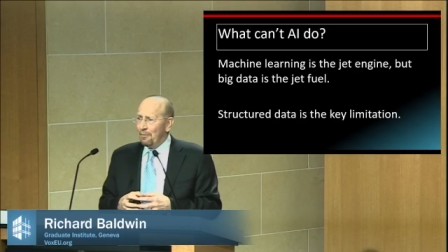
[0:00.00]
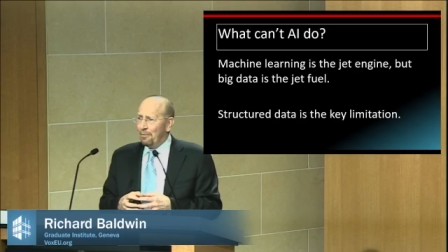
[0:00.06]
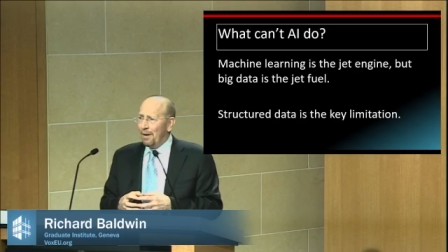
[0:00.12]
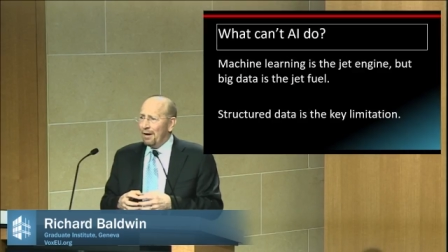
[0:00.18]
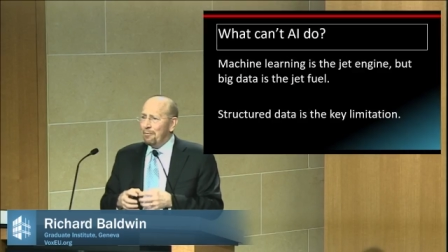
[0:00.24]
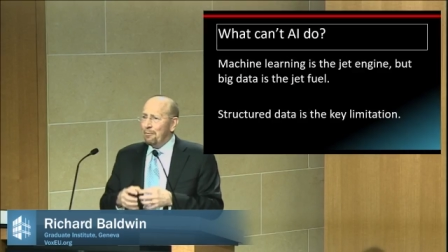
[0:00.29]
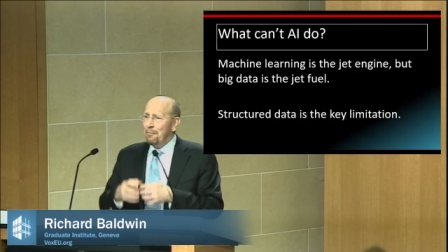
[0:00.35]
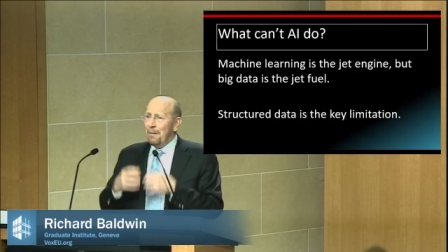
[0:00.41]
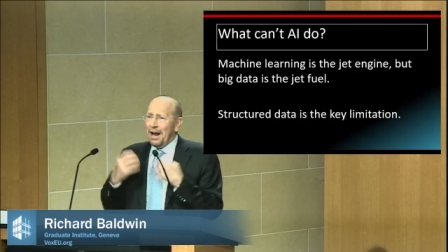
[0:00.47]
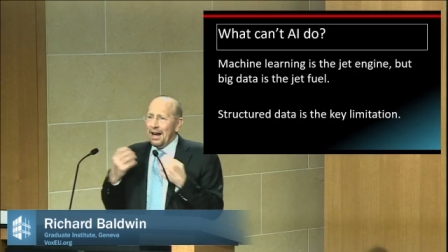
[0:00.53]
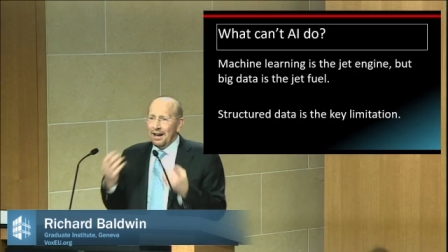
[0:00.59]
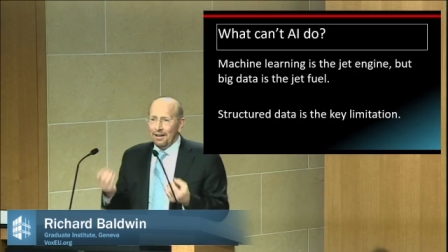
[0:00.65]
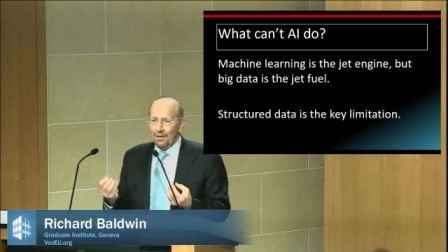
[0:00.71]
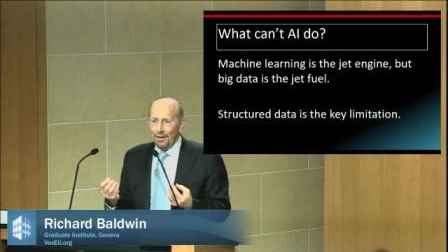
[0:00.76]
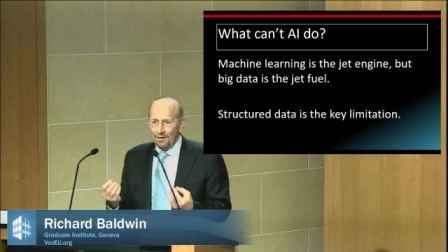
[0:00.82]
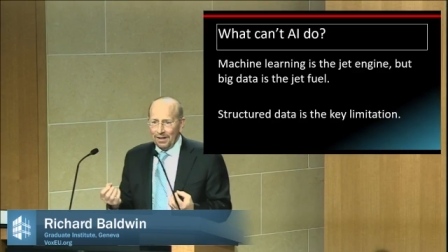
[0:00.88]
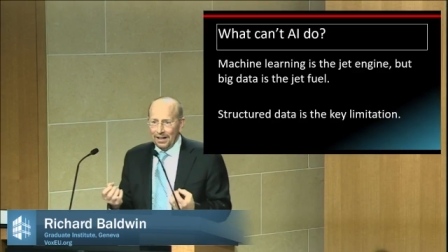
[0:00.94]
But
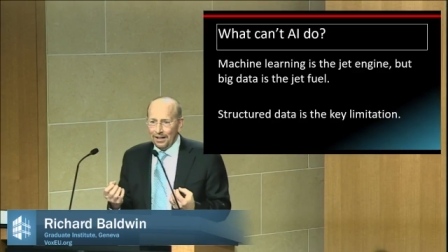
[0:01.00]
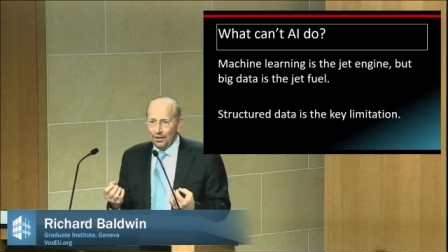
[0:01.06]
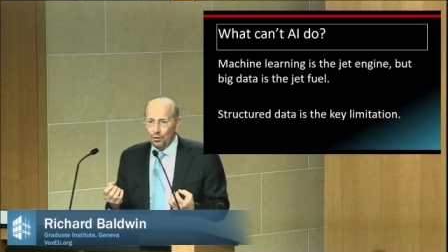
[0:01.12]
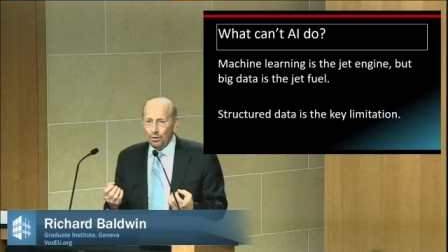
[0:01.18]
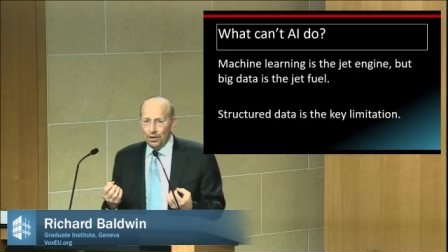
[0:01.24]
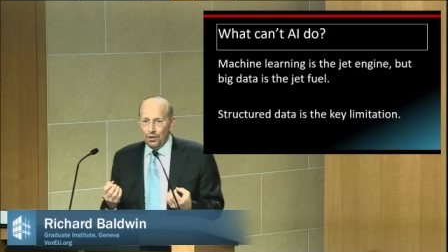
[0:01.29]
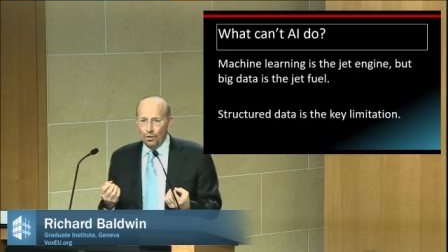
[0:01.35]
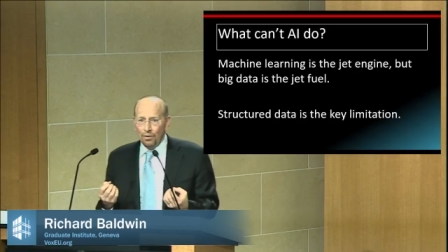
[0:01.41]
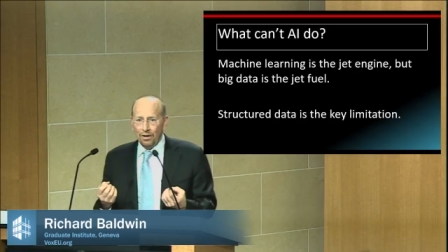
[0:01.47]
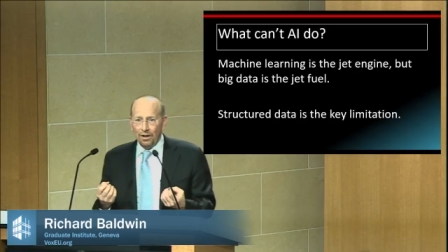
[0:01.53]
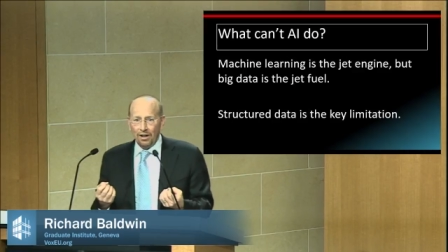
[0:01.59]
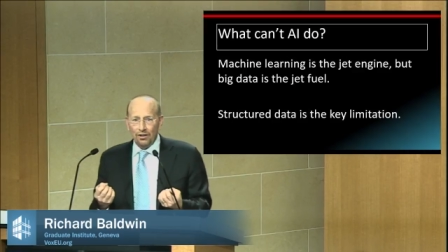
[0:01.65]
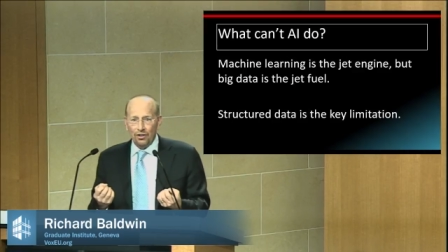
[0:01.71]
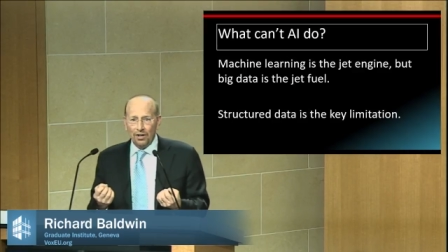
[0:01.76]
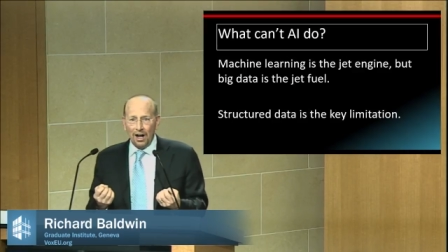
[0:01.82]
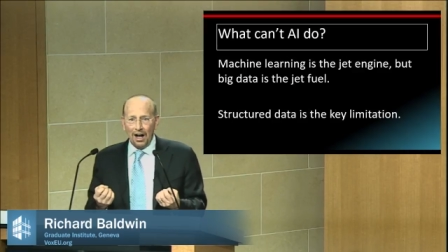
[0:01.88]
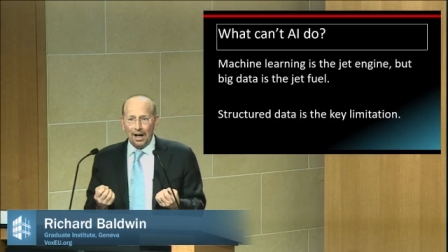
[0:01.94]
many of the things we do in
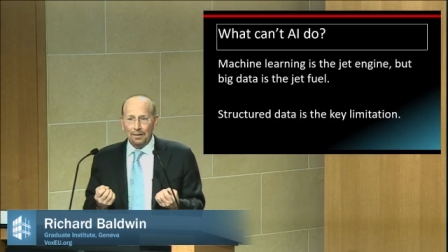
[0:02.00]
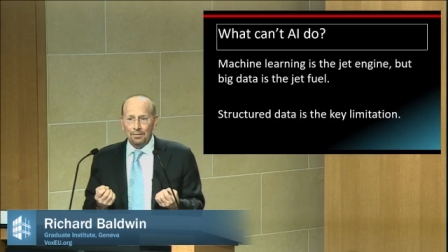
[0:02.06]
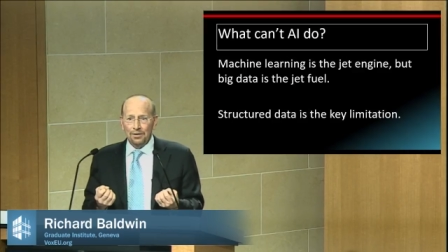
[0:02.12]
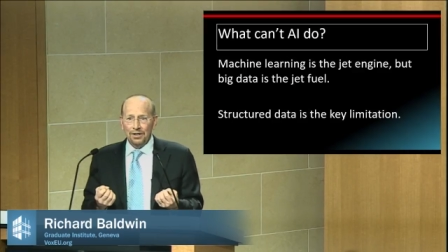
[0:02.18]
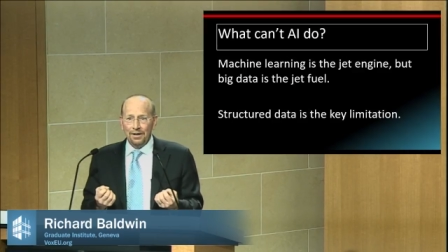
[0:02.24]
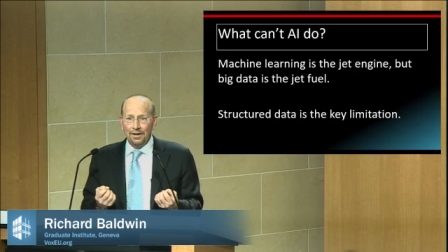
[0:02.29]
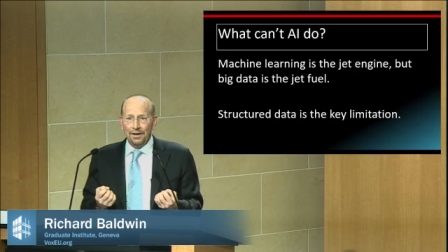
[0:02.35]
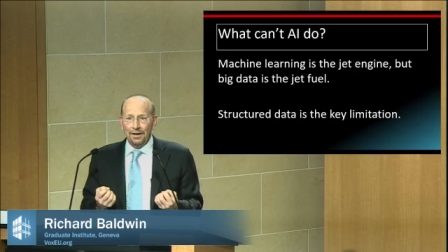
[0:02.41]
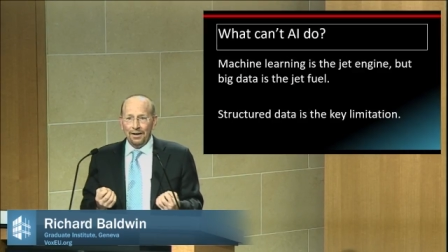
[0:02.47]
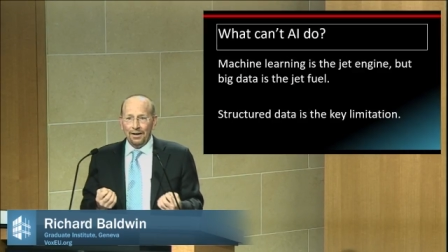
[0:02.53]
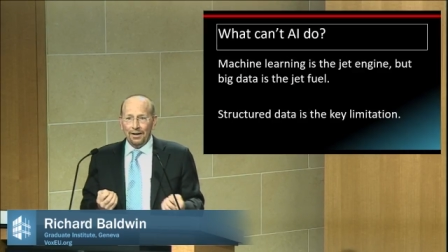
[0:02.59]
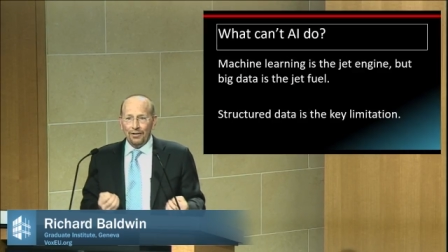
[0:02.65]
our jobs,